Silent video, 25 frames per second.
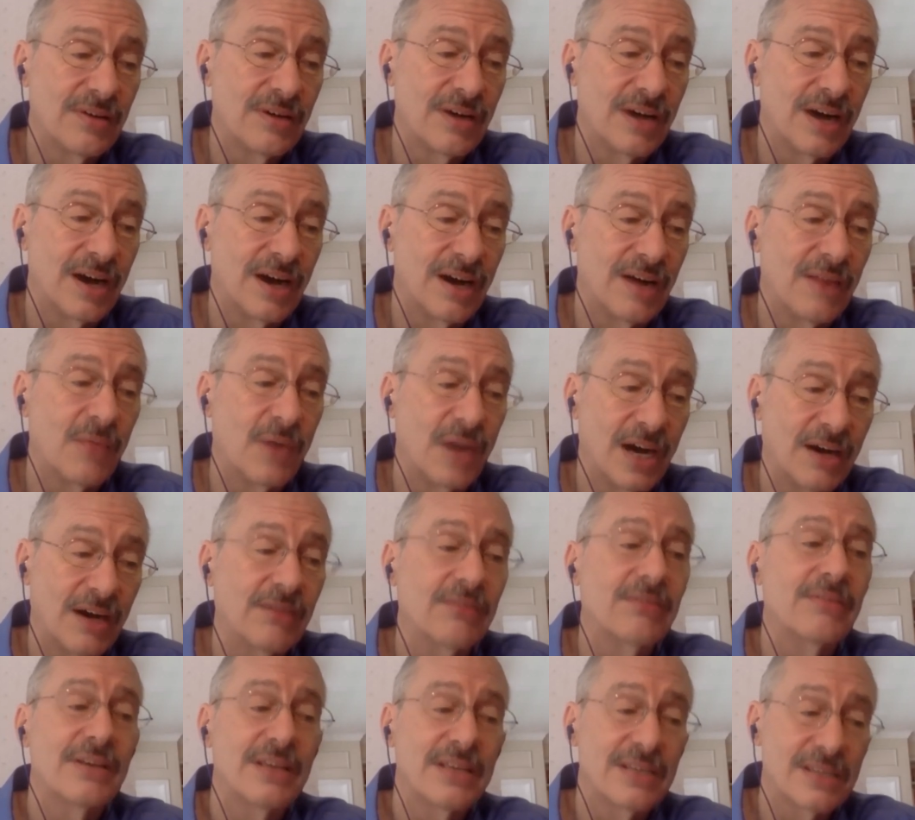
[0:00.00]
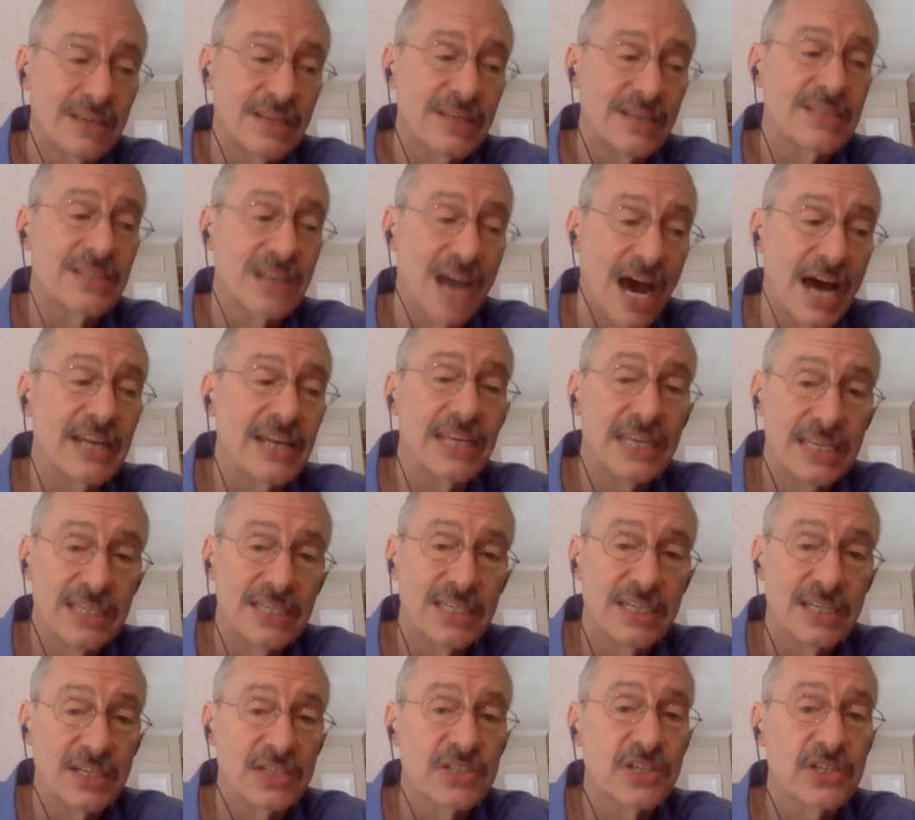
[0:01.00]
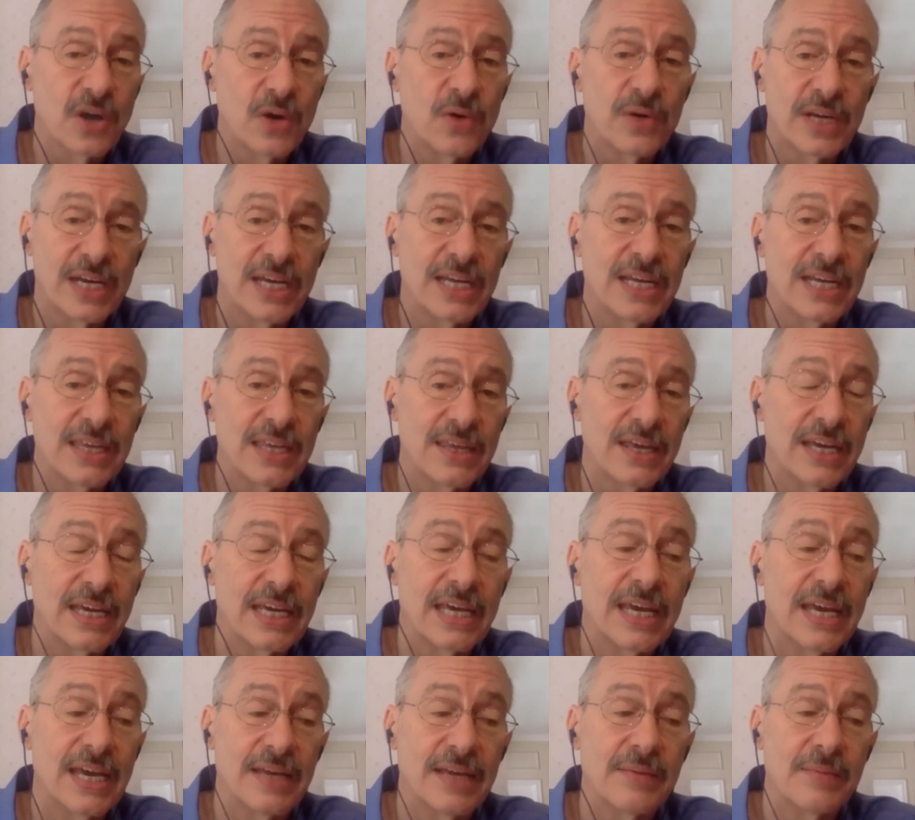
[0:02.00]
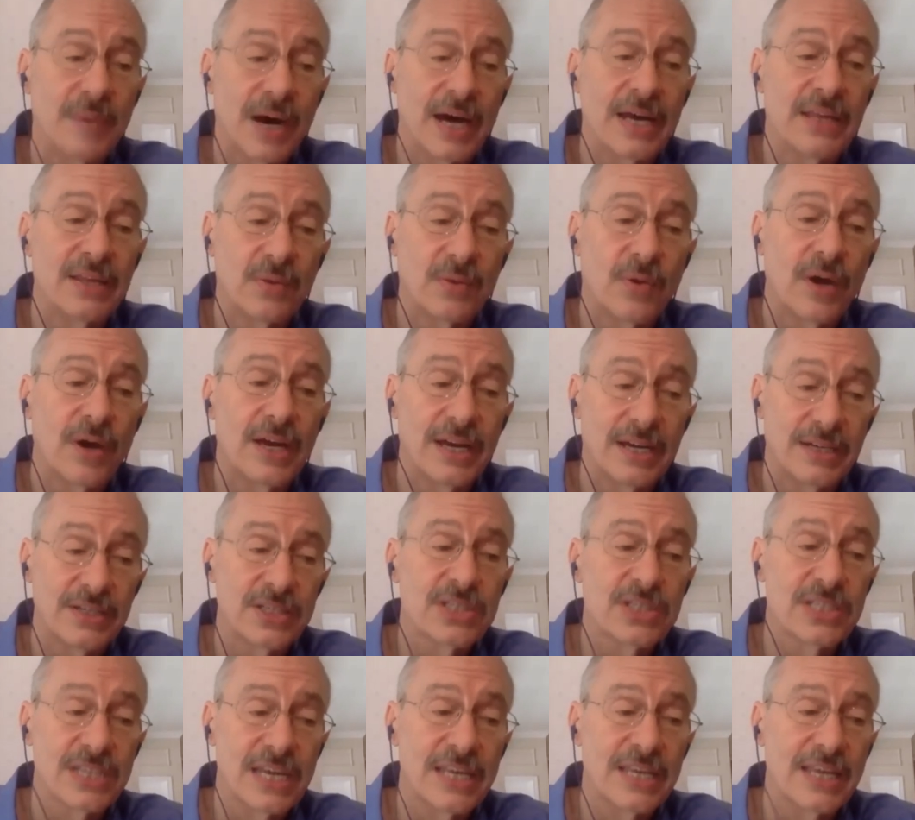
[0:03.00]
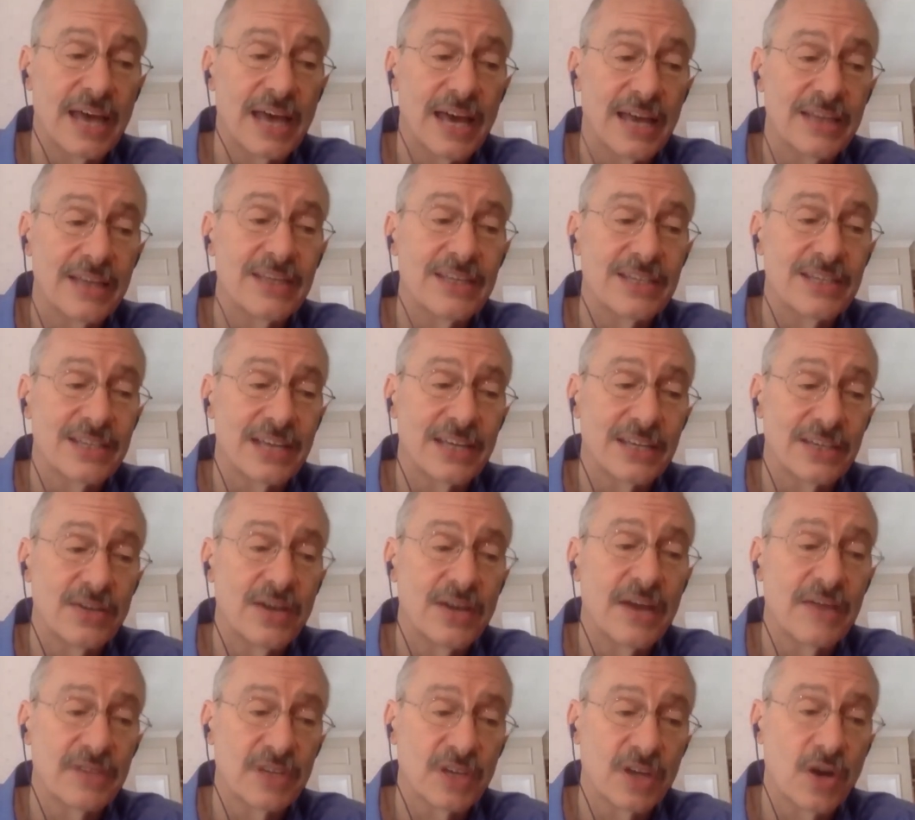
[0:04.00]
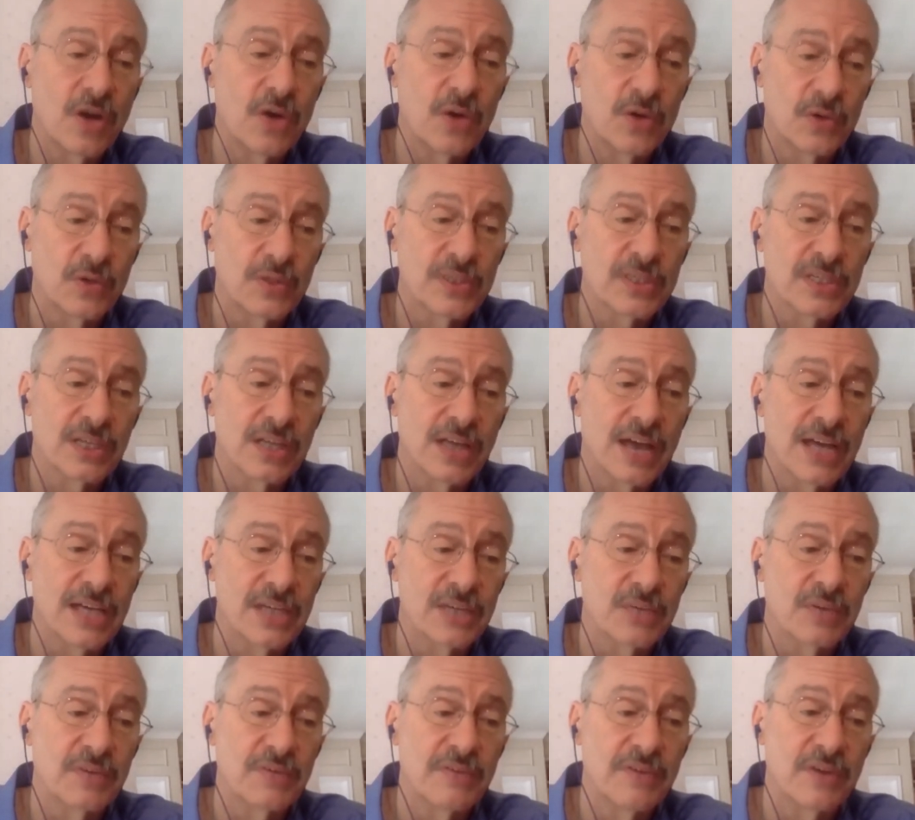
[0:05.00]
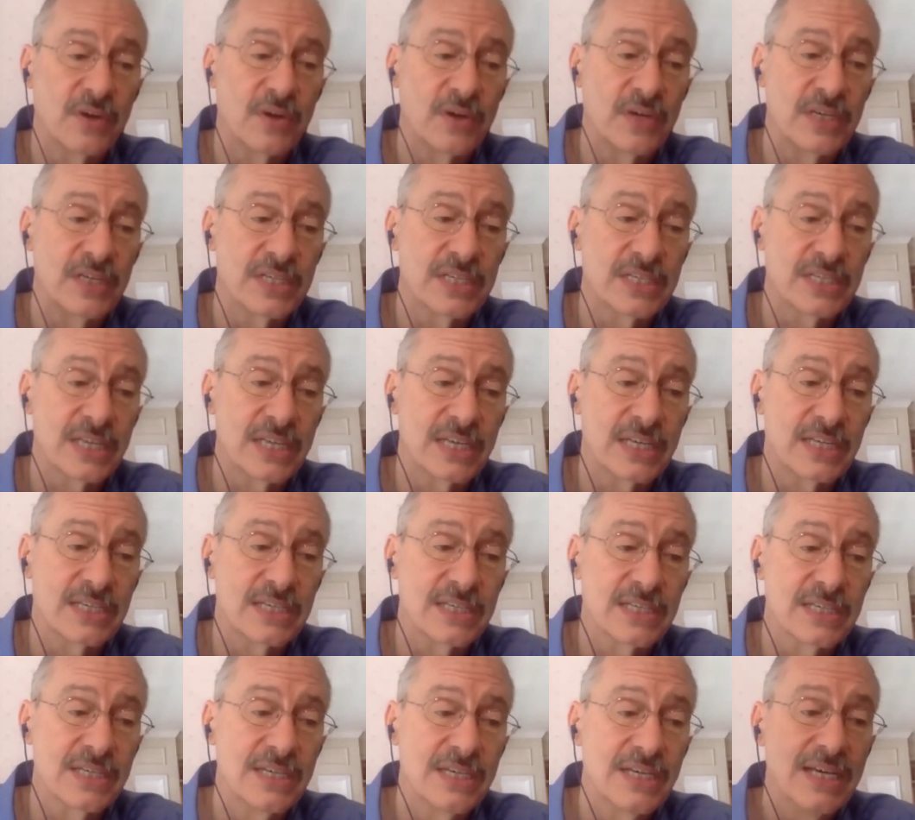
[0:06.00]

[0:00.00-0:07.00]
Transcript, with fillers: uh, well, it, it's not easy to soak anything in, by the way. I just say that. It's like you have to co crystallize with various things.